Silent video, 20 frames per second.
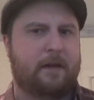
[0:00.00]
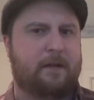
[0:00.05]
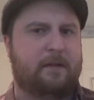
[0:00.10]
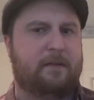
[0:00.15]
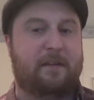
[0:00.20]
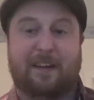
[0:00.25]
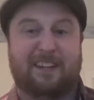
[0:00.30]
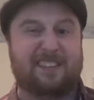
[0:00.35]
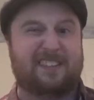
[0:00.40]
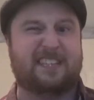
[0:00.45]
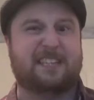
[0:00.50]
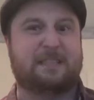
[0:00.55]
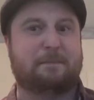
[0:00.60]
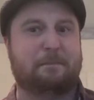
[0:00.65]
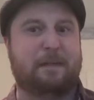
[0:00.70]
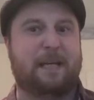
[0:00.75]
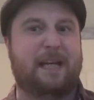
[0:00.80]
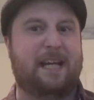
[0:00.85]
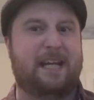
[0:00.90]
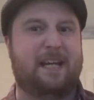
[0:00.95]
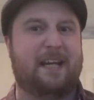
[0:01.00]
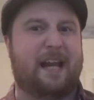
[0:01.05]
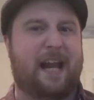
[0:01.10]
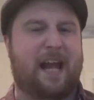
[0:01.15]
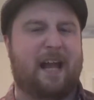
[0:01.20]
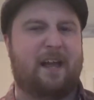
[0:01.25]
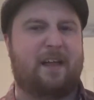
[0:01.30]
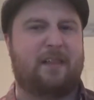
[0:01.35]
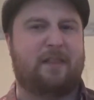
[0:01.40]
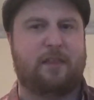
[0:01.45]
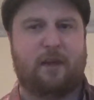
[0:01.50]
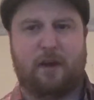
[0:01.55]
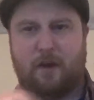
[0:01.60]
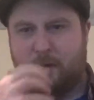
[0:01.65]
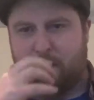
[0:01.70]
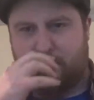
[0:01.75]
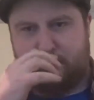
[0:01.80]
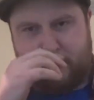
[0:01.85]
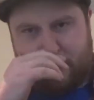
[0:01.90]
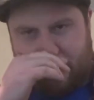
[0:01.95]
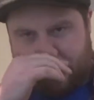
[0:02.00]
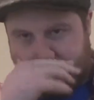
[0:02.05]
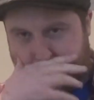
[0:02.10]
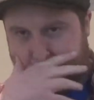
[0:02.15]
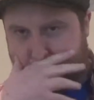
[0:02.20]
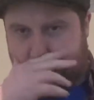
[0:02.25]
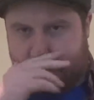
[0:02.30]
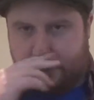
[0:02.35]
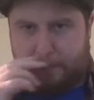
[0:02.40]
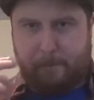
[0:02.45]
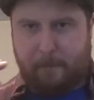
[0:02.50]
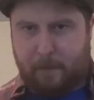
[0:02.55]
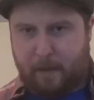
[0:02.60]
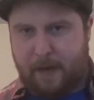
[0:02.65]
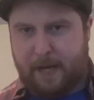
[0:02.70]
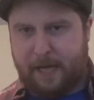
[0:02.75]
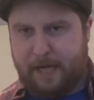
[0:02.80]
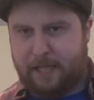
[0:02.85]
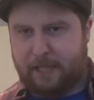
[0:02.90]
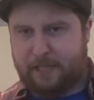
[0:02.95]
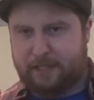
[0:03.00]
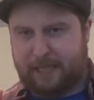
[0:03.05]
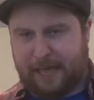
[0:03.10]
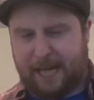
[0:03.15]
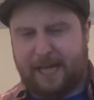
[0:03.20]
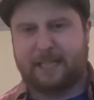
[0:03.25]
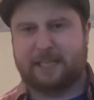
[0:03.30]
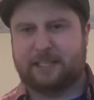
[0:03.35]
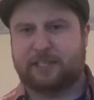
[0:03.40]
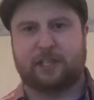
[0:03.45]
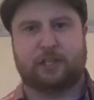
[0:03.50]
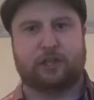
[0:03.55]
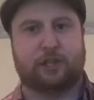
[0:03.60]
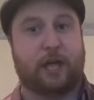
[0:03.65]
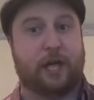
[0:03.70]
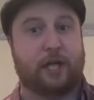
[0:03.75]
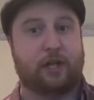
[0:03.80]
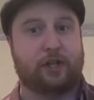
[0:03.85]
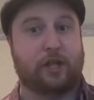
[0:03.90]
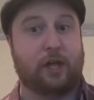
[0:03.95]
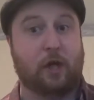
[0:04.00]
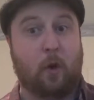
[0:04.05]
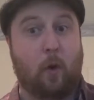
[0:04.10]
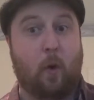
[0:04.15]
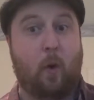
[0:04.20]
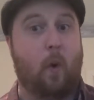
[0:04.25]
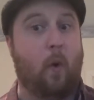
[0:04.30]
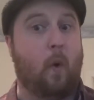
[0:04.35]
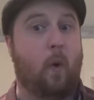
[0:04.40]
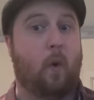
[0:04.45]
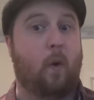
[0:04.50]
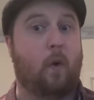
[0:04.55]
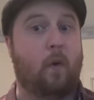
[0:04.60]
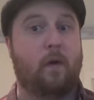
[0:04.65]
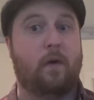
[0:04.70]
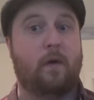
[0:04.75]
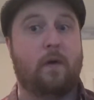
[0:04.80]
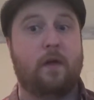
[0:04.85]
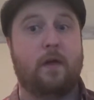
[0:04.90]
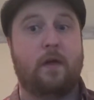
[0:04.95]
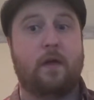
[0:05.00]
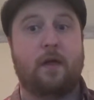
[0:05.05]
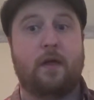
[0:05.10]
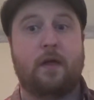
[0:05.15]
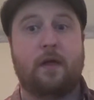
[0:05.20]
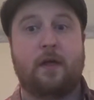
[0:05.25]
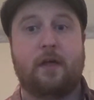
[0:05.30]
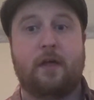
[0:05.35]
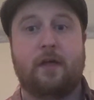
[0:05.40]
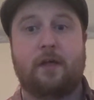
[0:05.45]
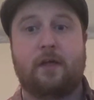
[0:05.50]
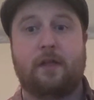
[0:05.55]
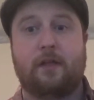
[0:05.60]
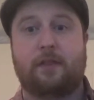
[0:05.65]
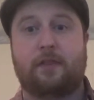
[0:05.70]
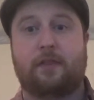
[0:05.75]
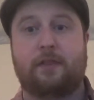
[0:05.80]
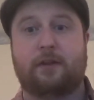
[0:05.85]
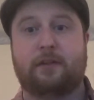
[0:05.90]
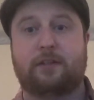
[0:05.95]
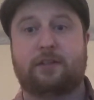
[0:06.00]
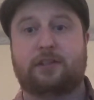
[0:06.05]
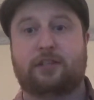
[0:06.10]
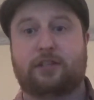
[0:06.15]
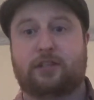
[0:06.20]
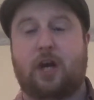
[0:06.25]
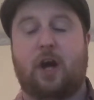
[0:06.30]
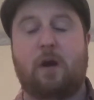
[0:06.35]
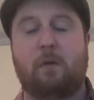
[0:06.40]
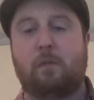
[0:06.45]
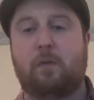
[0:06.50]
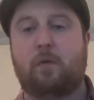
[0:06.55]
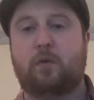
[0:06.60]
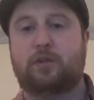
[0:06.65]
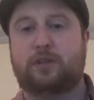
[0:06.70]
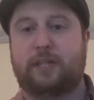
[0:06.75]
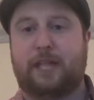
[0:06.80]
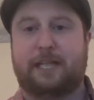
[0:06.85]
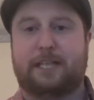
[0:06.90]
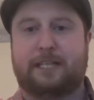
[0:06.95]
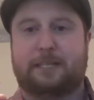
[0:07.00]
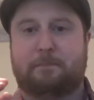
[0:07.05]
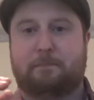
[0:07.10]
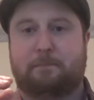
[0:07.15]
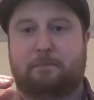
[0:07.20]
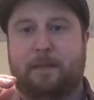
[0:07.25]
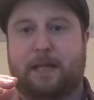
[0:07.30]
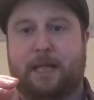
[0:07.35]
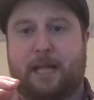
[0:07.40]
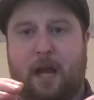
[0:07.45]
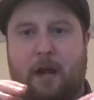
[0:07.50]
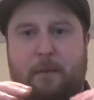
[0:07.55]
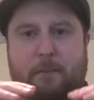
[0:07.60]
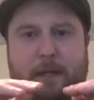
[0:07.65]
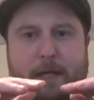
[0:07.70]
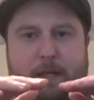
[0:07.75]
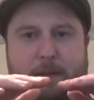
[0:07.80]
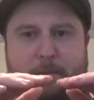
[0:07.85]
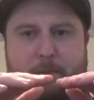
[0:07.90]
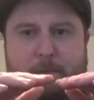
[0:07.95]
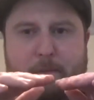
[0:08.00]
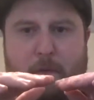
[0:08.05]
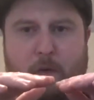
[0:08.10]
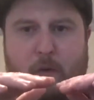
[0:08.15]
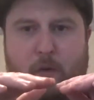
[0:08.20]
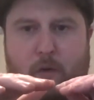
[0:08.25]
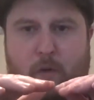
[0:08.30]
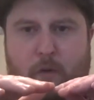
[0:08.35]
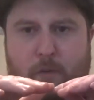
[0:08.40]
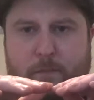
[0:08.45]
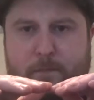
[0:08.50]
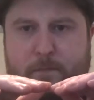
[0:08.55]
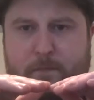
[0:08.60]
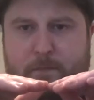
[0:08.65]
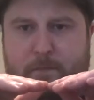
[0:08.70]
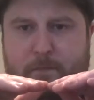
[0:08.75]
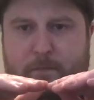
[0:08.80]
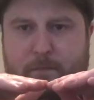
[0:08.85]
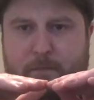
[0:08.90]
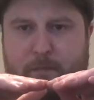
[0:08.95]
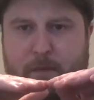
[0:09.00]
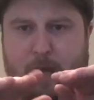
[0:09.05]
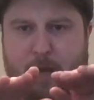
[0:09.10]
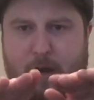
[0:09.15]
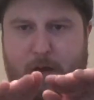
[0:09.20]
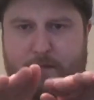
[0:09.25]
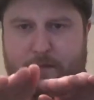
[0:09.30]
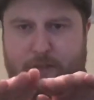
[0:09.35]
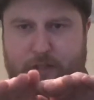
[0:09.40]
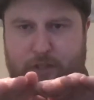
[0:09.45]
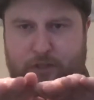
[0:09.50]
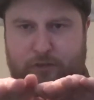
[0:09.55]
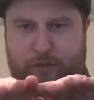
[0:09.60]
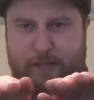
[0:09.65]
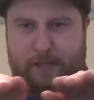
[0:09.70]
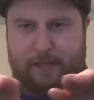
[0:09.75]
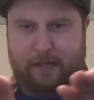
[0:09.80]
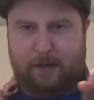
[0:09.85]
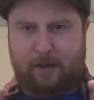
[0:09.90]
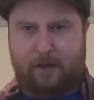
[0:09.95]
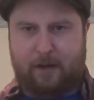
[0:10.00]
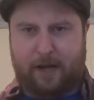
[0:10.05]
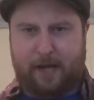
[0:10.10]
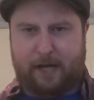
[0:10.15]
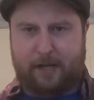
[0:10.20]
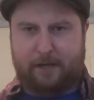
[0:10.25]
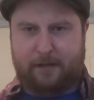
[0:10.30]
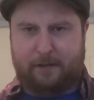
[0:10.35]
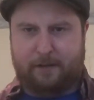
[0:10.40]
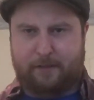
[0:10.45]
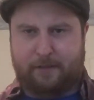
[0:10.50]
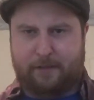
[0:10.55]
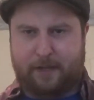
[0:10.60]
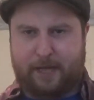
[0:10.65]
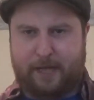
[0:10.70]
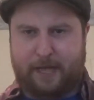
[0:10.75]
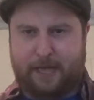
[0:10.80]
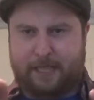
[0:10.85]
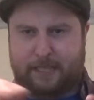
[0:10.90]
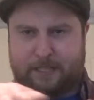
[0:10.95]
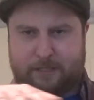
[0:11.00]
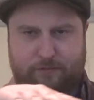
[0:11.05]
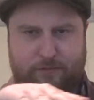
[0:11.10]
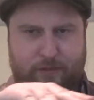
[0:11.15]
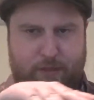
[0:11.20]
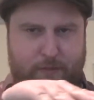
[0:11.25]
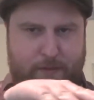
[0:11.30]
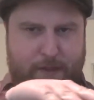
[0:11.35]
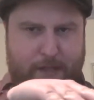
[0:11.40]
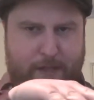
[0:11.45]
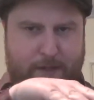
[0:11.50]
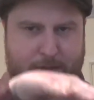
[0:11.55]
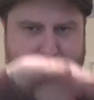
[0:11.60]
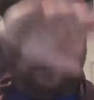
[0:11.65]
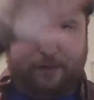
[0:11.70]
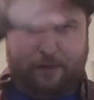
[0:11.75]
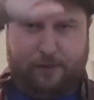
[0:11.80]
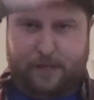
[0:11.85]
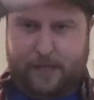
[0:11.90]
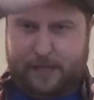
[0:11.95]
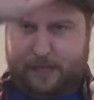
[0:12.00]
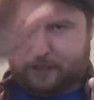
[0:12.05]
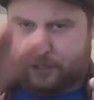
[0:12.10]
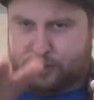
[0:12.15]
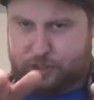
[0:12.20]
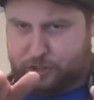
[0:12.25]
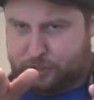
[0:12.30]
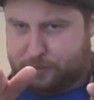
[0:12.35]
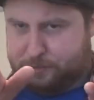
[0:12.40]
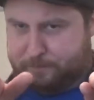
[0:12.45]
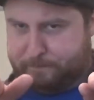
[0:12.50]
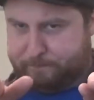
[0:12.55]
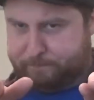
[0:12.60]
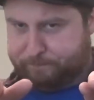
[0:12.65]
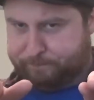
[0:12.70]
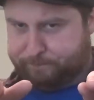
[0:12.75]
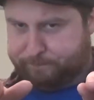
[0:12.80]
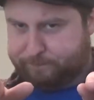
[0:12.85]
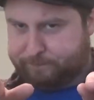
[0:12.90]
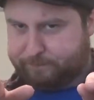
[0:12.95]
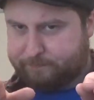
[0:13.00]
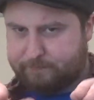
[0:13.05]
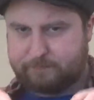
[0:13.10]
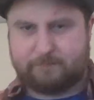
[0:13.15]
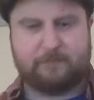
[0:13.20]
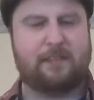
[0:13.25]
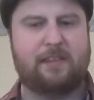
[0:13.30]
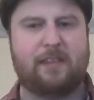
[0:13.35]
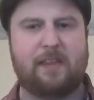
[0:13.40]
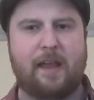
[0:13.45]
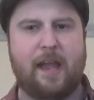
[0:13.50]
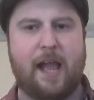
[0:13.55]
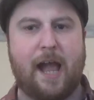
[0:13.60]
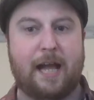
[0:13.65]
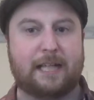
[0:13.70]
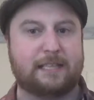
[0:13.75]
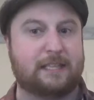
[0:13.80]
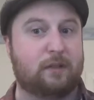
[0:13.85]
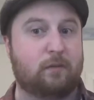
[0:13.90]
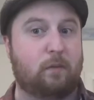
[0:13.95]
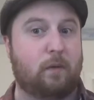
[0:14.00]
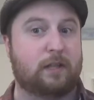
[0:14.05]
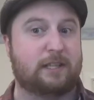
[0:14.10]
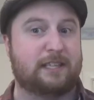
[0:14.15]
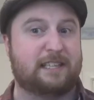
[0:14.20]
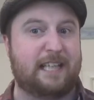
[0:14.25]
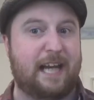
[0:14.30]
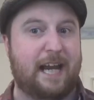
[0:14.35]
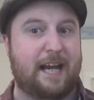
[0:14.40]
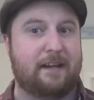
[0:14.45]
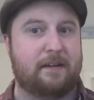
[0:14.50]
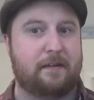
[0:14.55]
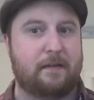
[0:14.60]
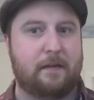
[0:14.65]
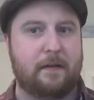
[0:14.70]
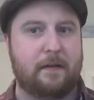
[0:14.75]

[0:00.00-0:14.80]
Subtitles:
Does this mean, though, that either my tastes are changing or that Star Wars is becoming more of a straight line than it is of doing this, as it once did?